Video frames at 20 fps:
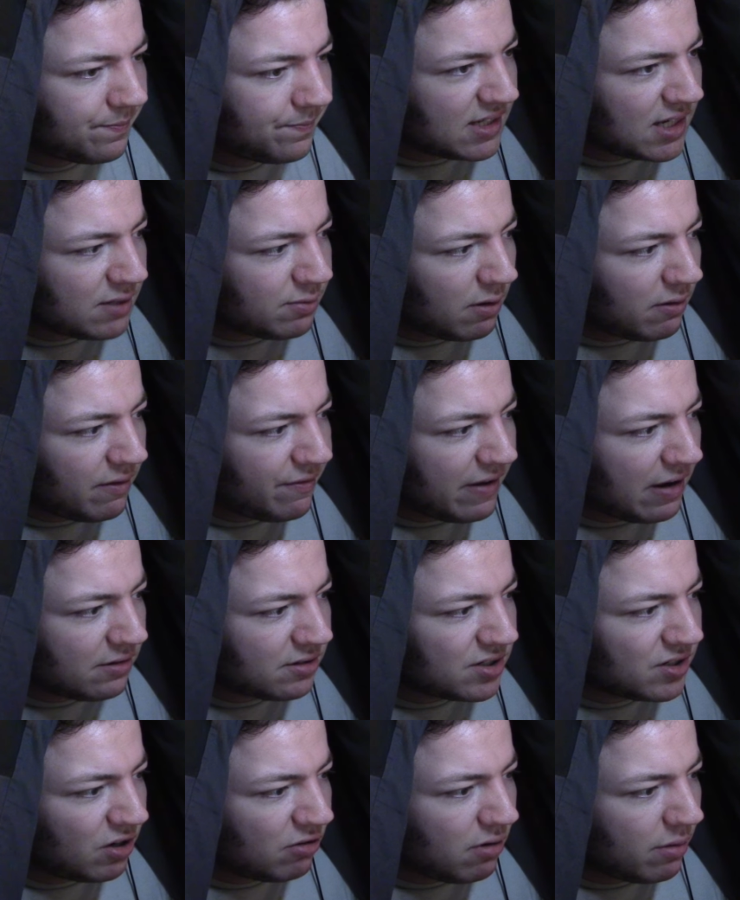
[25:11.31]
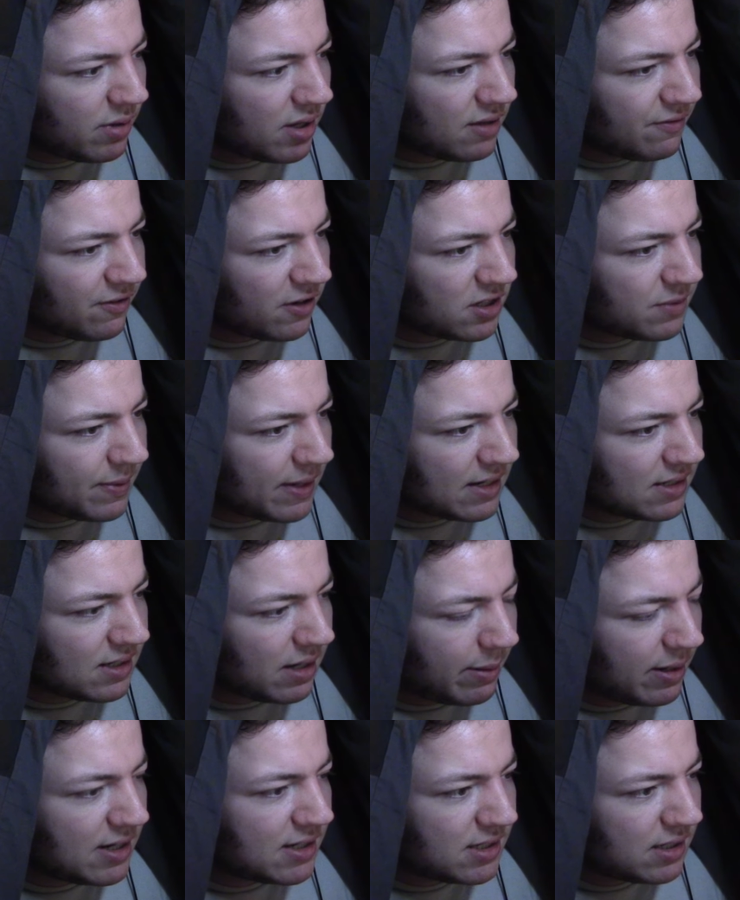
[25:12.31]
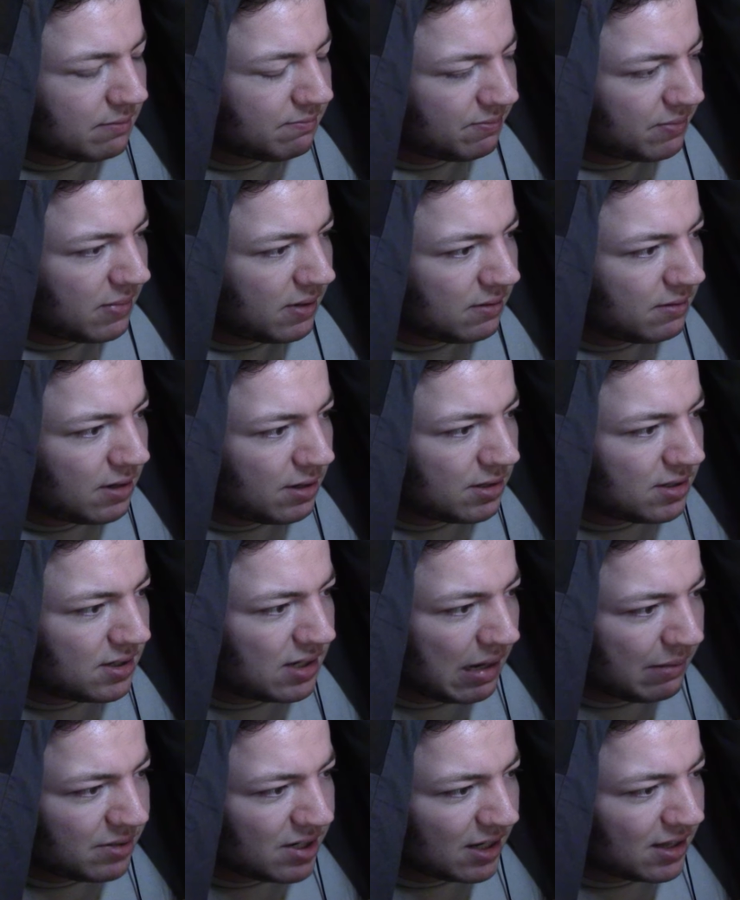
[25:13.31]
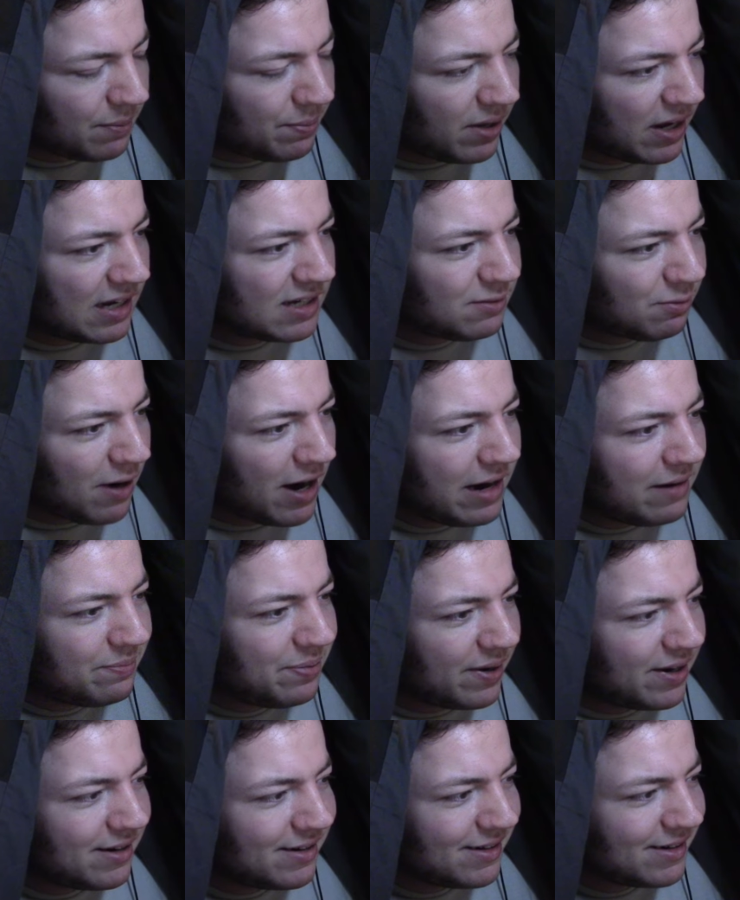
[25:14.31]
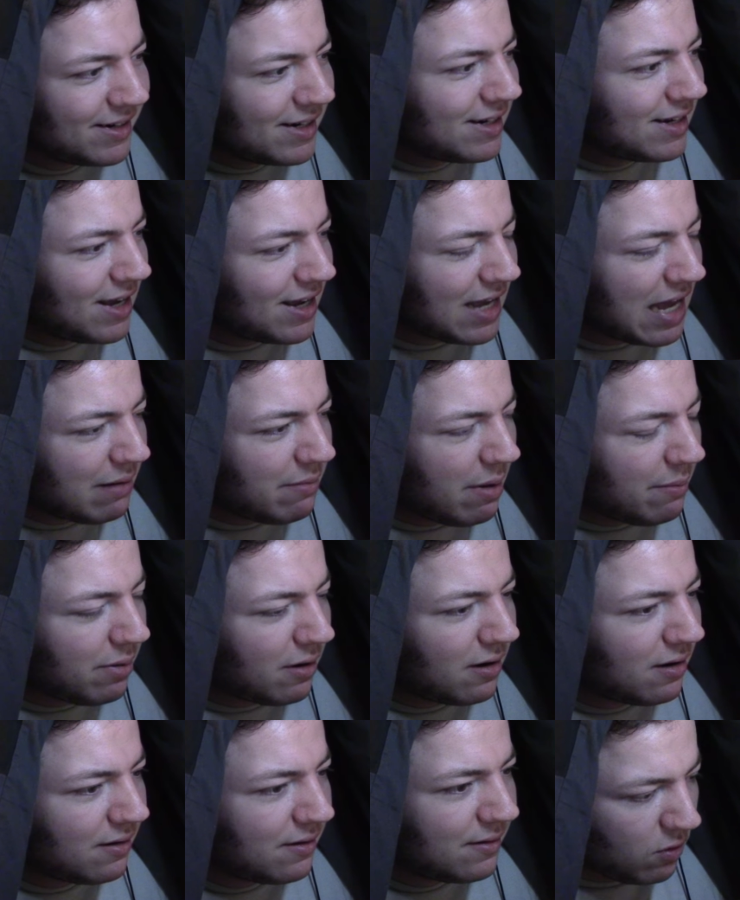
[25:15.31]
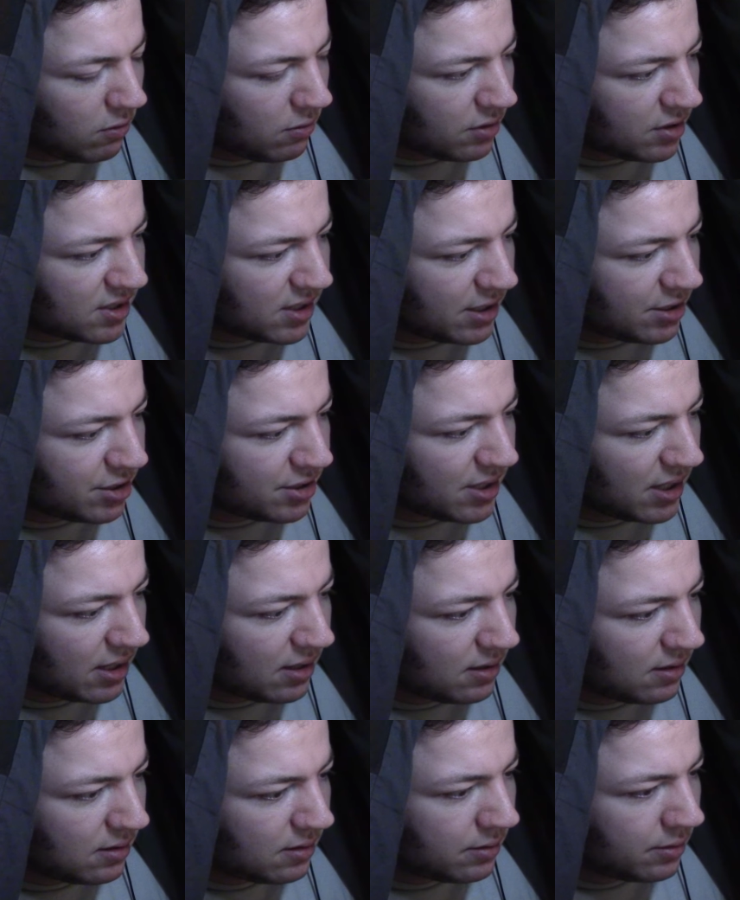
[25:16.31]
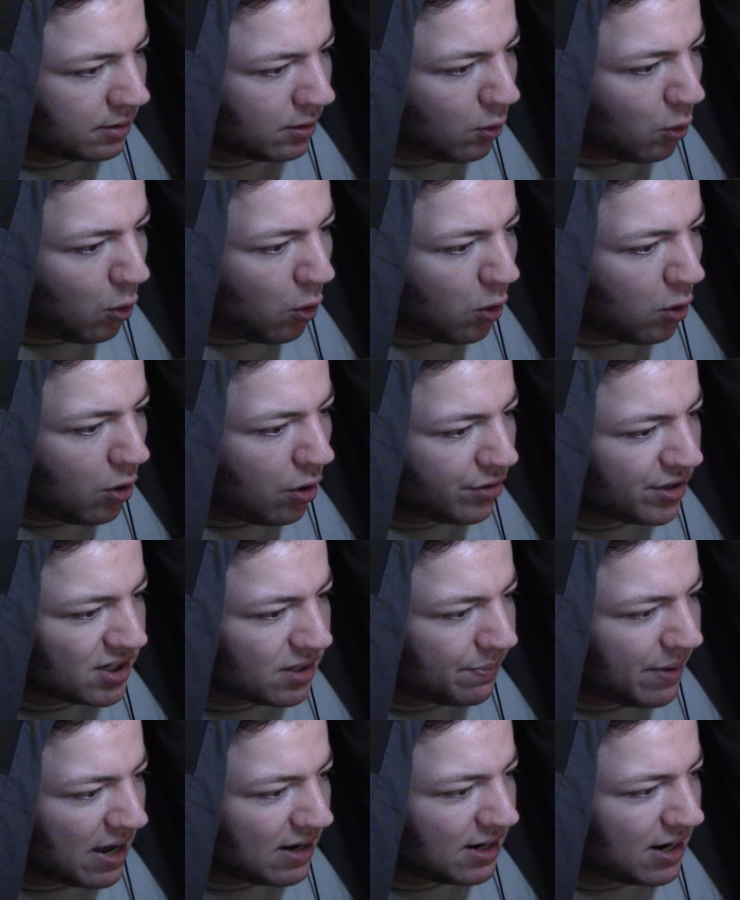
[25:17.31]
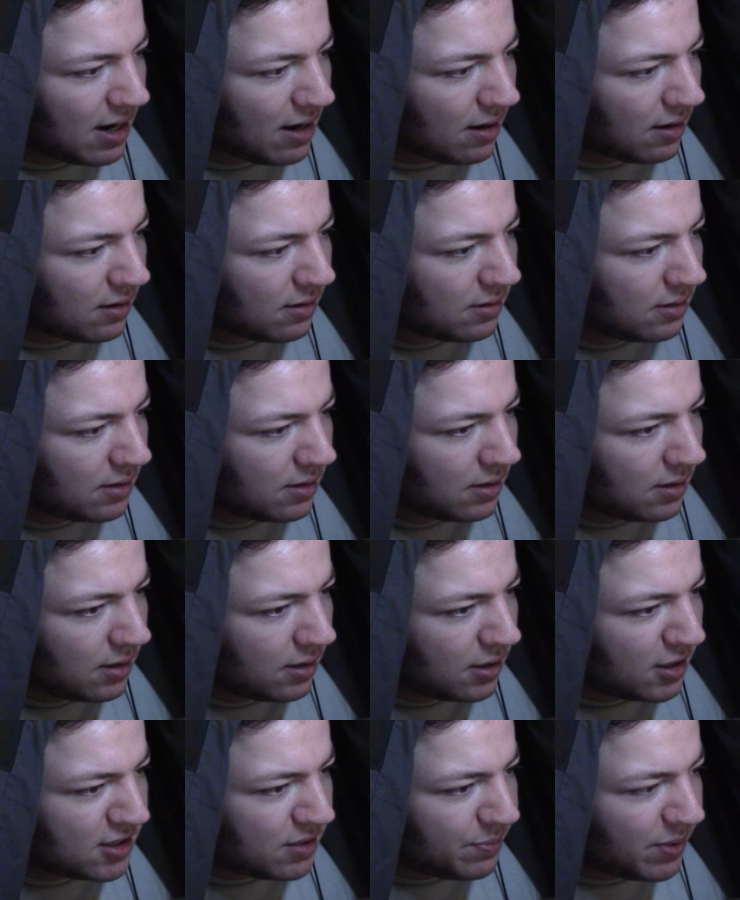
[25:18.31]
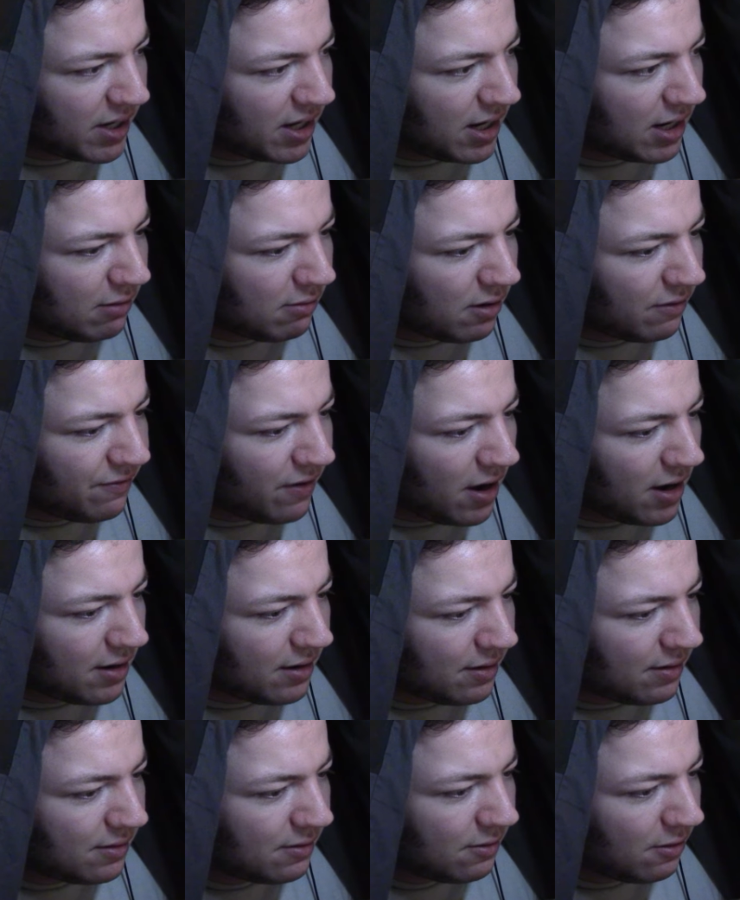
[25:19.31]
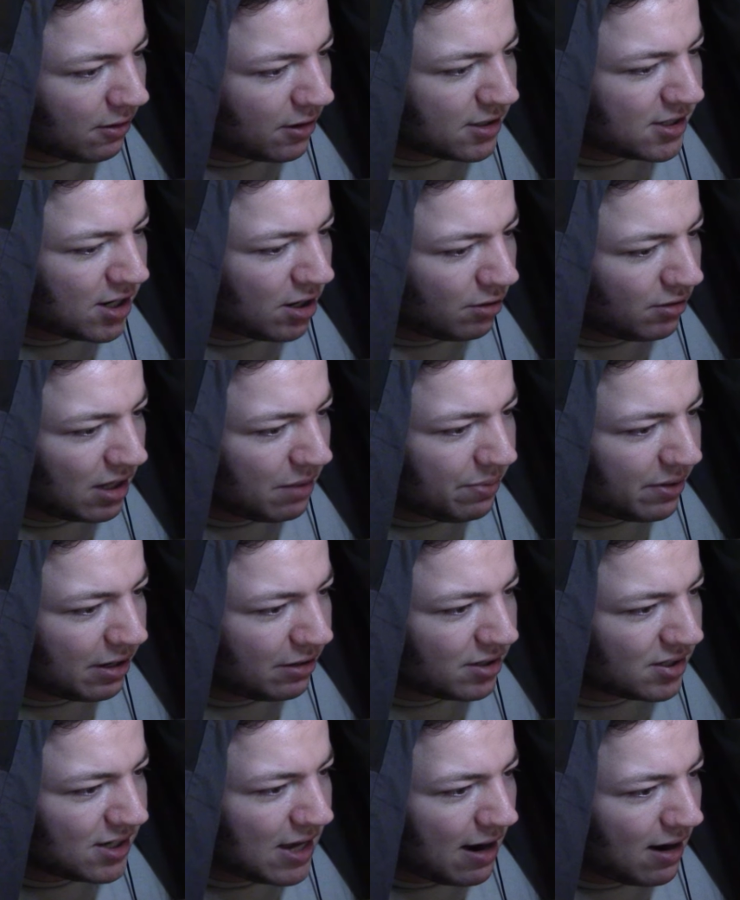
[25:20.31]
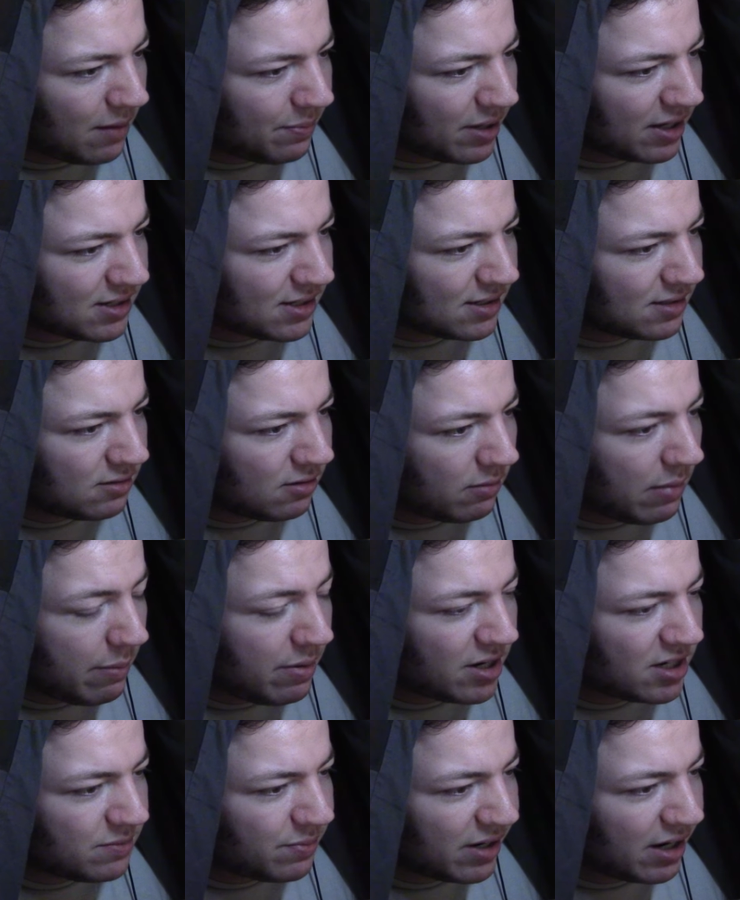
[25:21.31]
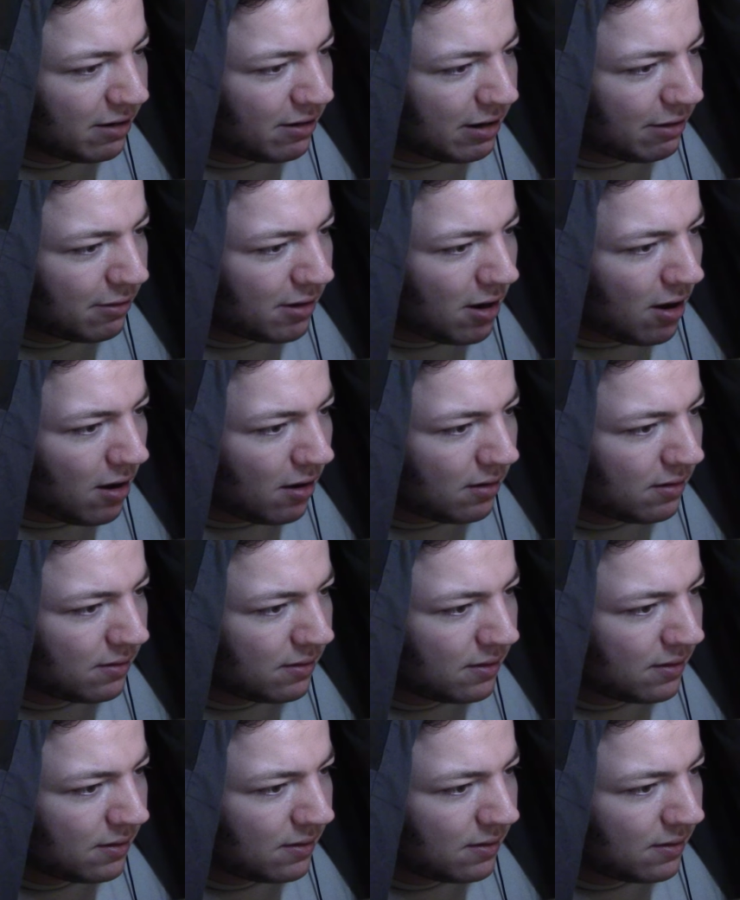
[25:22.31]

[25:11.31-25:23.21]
Is this where we found Snow Woman in the first place? I mean, it seems like the place, right? But I can't remember. Oh, it's an interesting... Oh, there's a bed here. Does it bring you anywhere fun? Or does it only bring you to scary places? Or maybe it doesn't bring you anywhere at all.